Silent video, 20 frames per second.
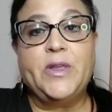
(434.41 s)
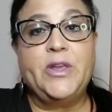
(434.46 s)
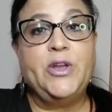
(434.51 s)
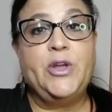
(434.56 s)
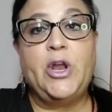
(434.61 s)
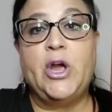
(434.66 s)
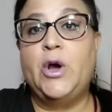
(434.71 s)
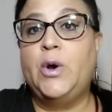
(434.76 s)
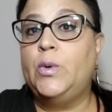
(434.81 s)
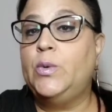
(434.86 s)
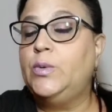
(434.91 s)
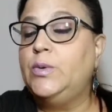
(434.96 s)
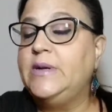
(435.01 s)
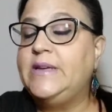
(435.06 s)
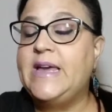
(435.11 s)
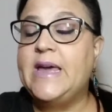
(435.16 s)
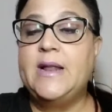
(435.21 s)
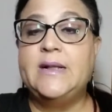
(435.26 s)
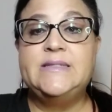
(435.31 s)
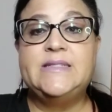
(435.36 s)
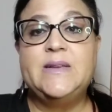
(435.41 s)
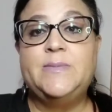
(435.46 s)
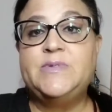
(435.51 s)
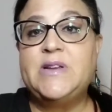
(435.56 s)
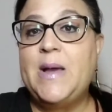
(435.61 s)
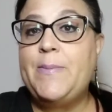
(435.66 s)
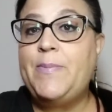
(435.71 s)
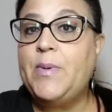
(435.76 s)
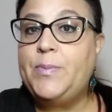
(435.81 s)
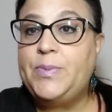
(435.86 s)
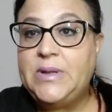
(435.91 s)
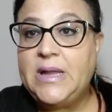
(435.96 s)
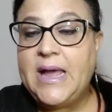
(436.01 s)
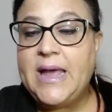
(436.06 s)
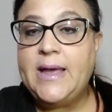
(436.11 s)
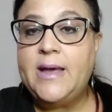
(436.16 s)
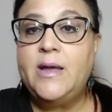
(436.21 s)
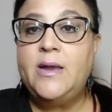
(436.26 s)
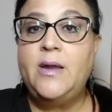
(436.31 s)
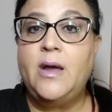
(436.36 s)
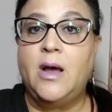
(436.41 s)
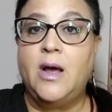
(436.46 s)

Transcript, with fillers: you know, get on some type of plan.